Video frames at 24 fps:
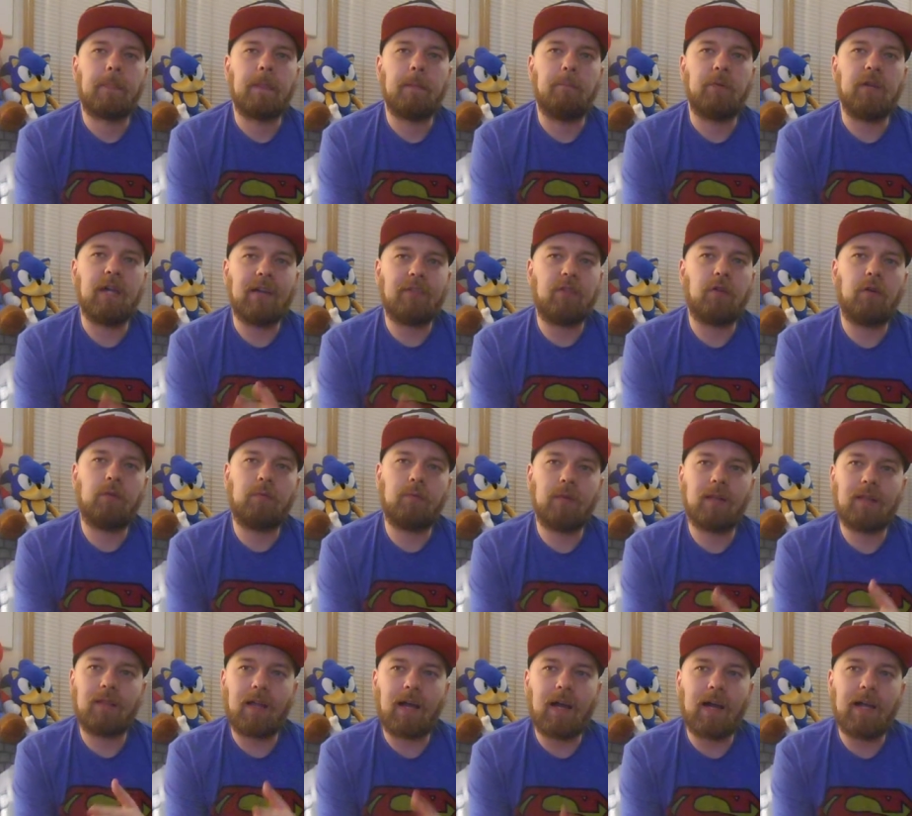but you have to
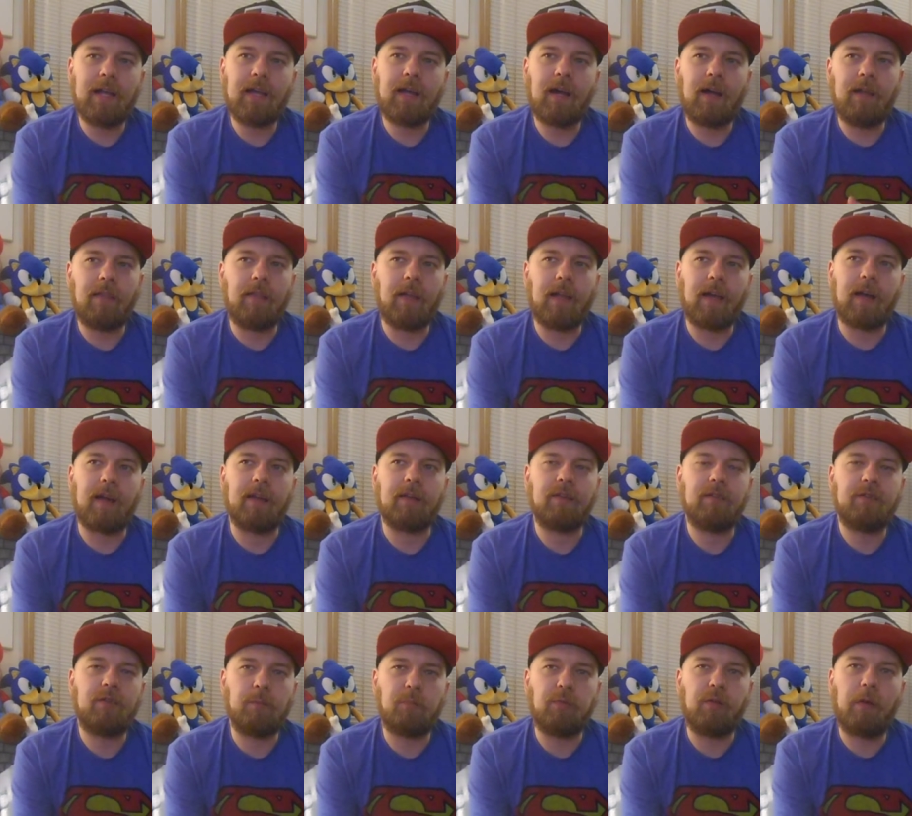rely on that
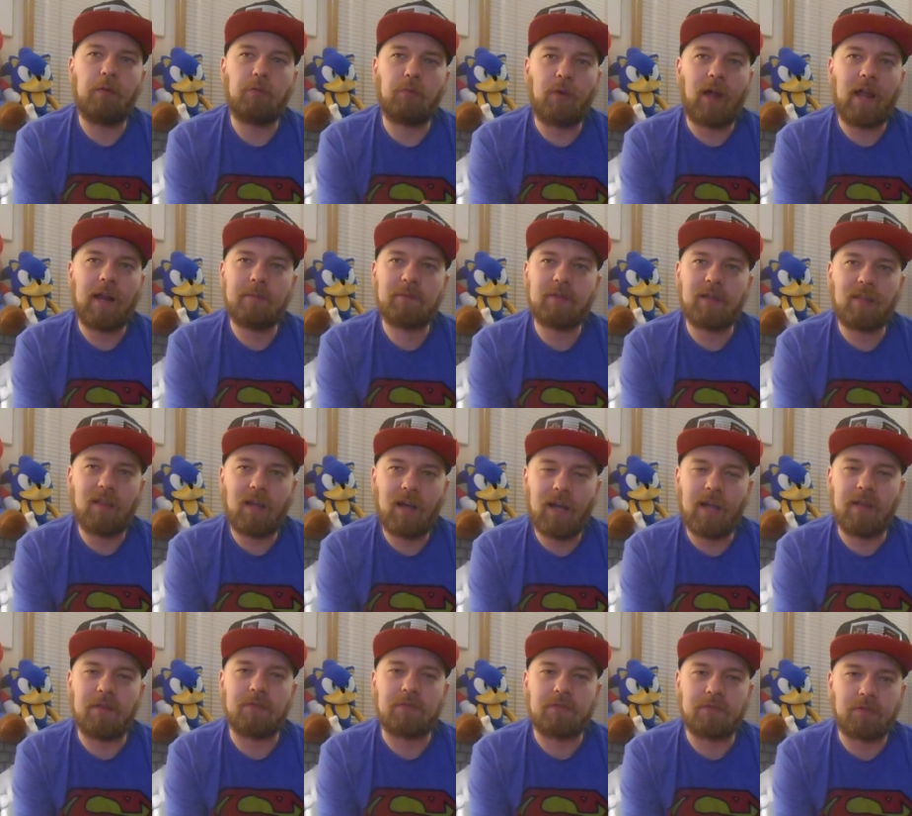to play with randoms
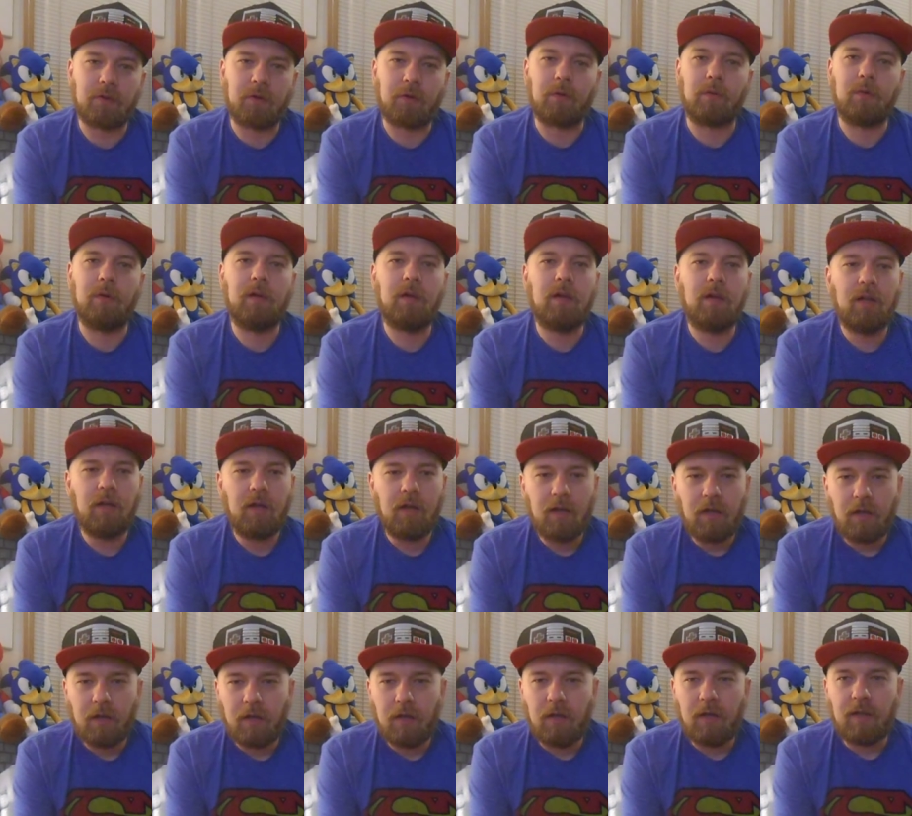online. So
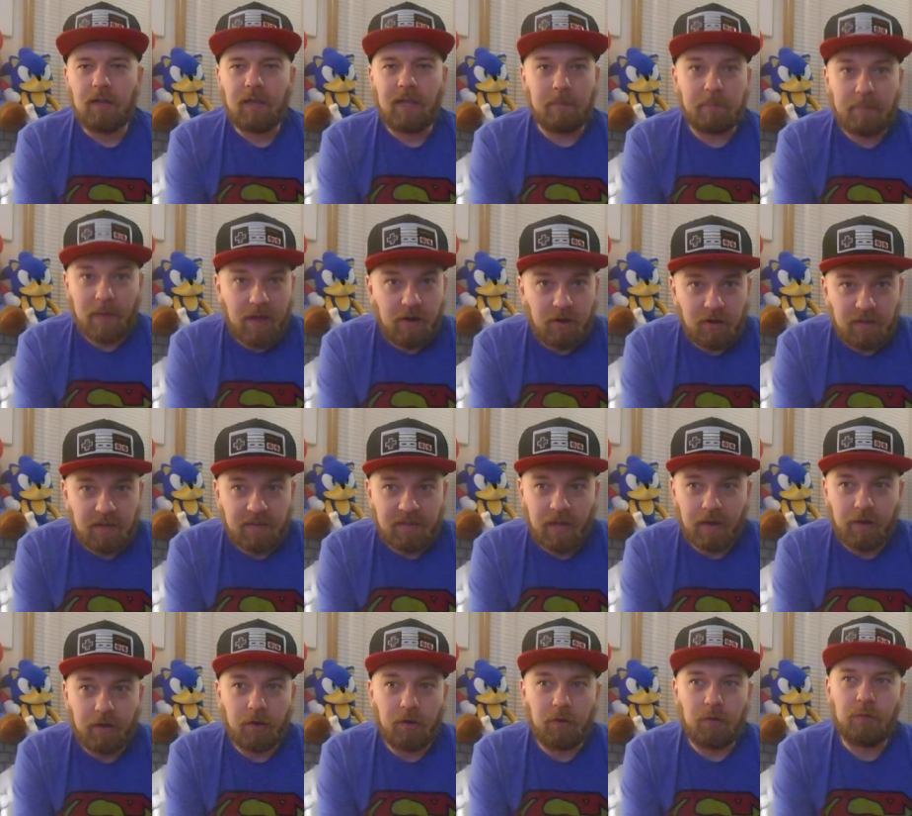get better,
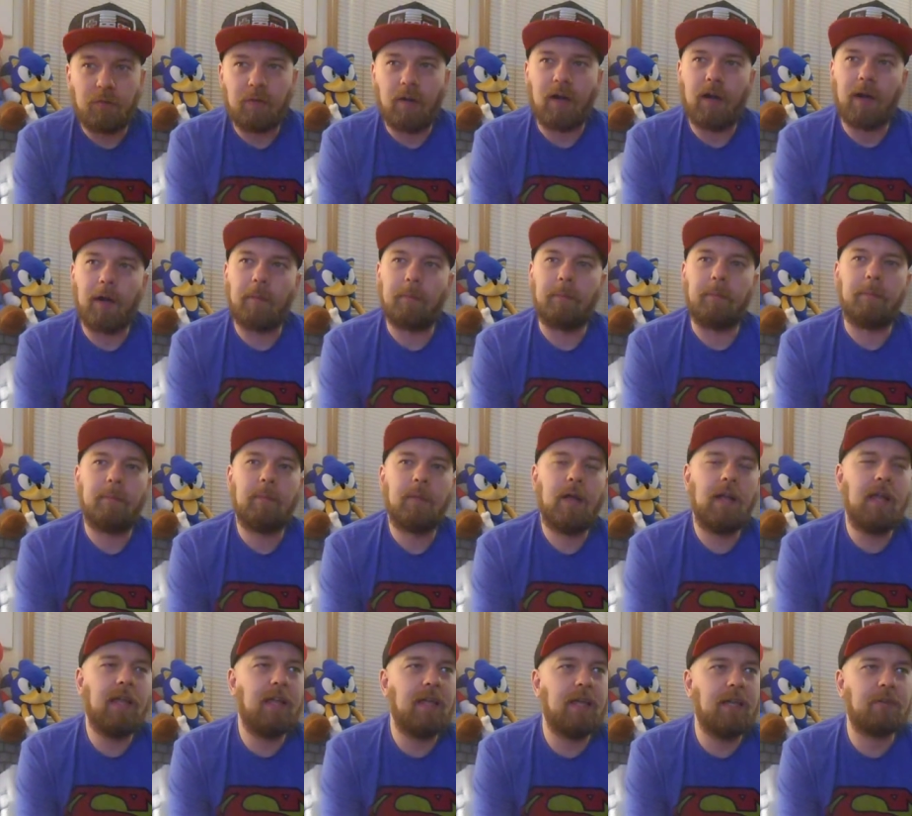Nintendo. Um,
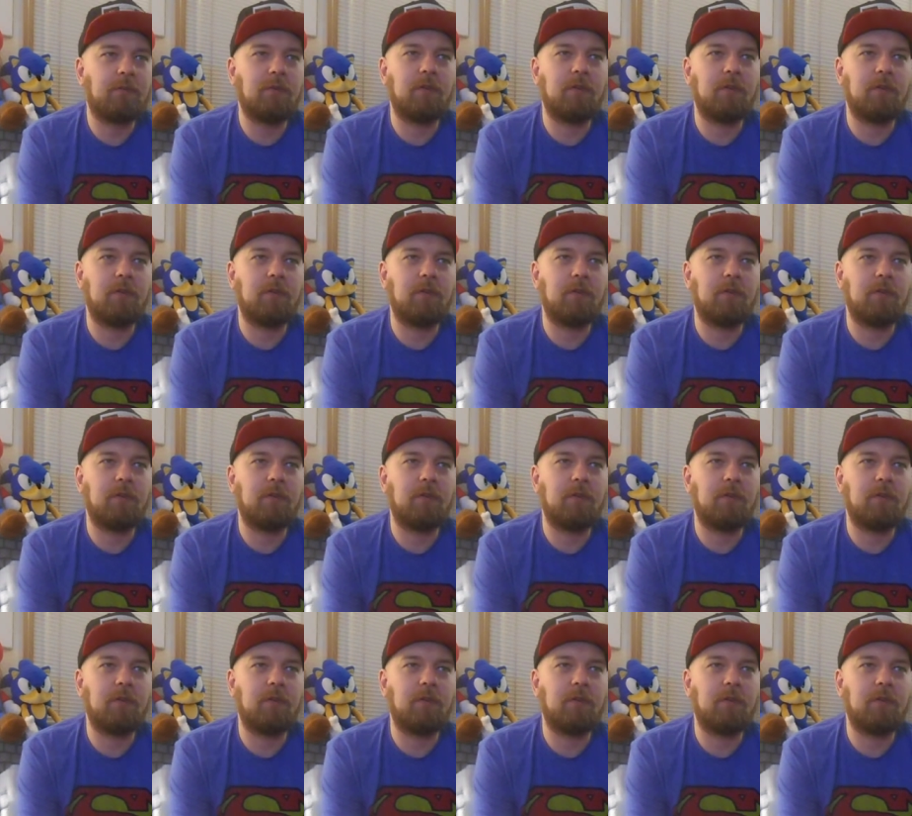it's